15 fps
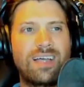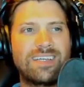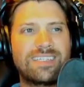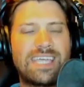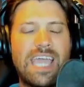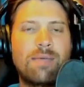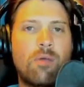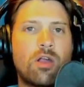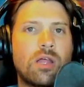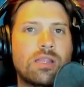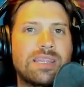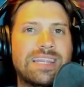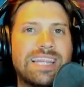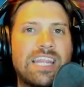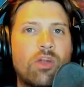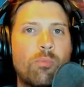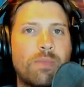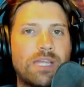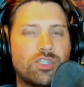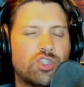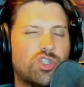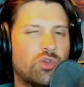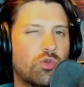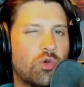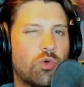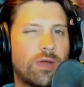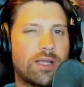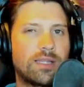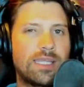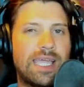came on a little bit too
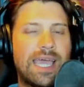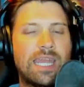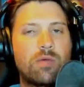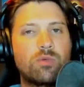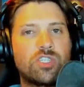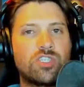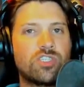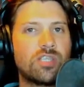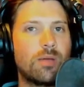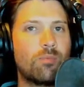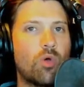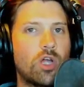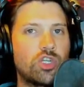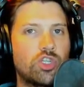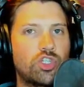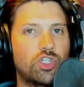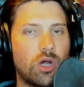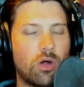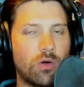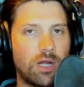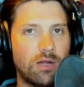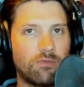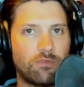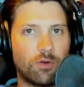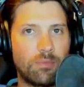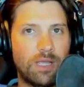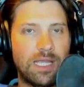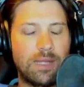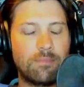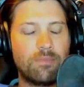quickly, and it was somewhat jarring for
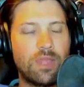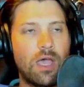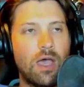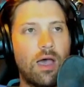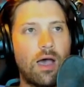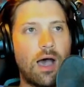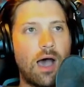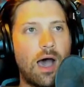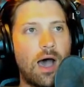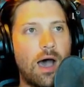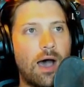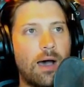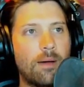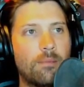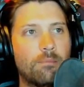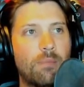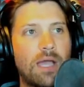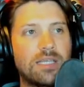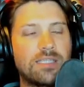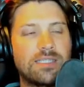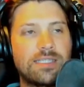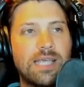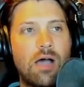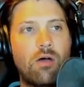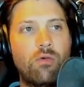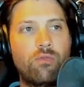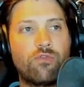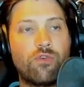me. Myself,